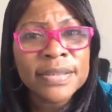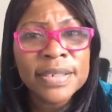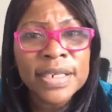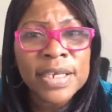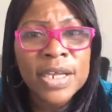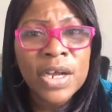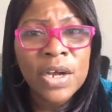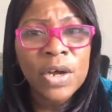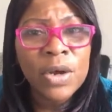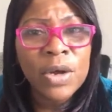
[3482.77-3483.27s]
is
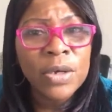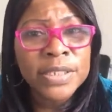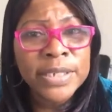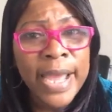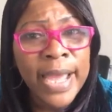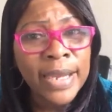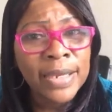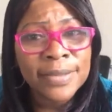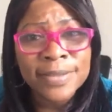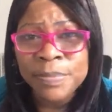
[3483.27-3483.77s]
Nicole
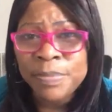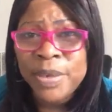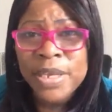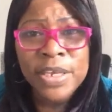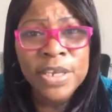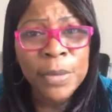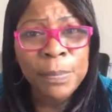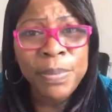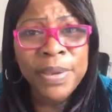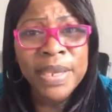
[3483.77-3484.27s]
Tyler.
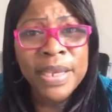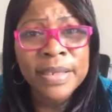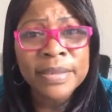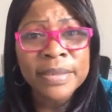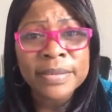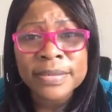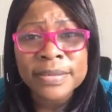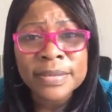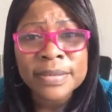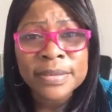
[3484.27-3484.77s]
Speak your
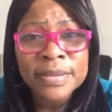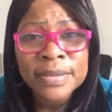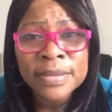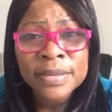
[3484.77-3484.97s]
piece.